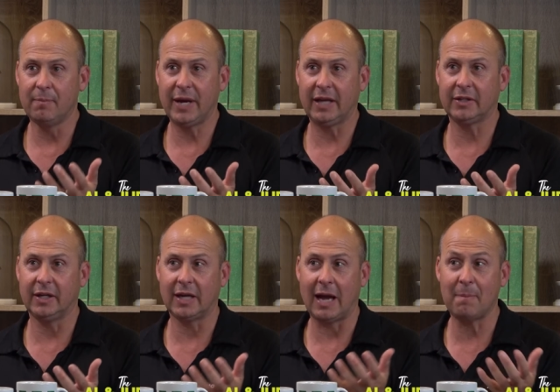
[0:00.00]

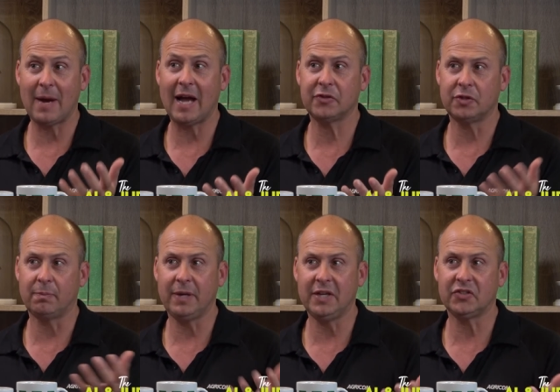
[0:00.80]
impacting a pasture
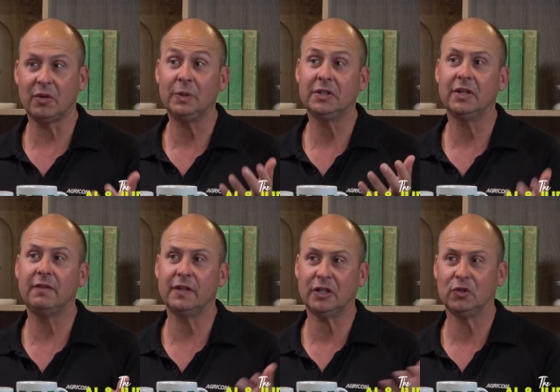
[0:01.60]
pest that we didn't
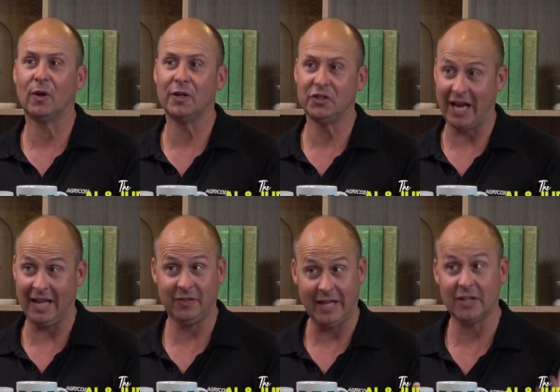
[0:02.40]
even acknowledge
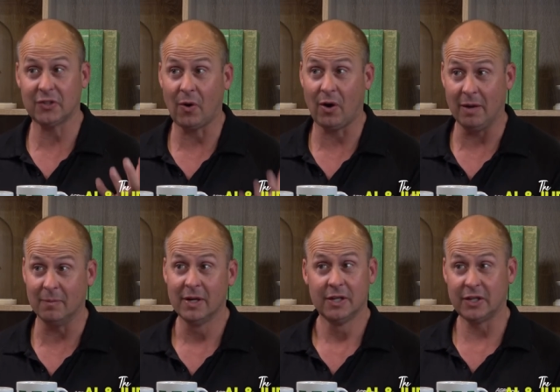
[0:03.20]
at that time.